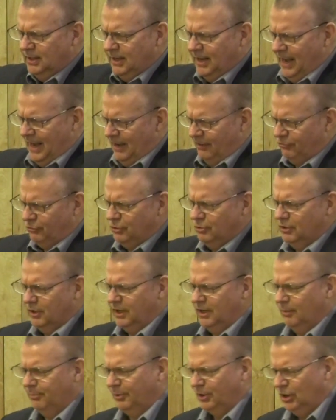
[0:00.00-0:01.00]
I ask you to
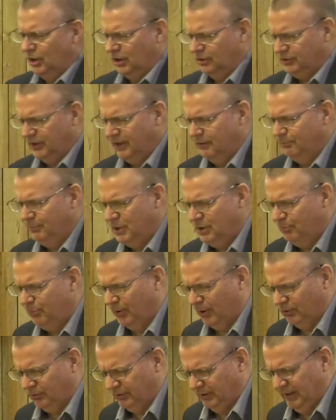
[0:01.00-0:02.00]
help us, help me
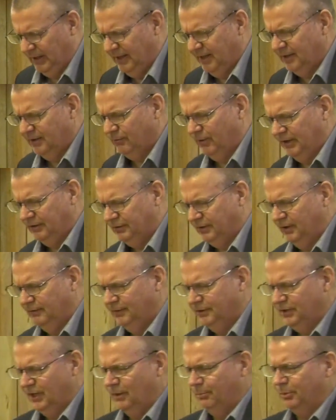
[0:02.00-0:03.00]
personally, and the rest of
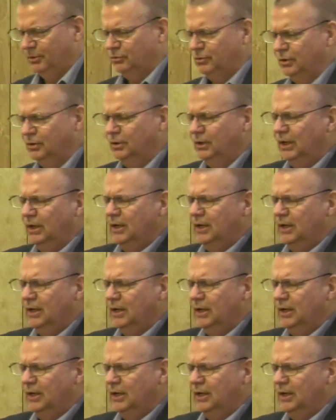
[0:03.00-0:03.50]
us, help us to,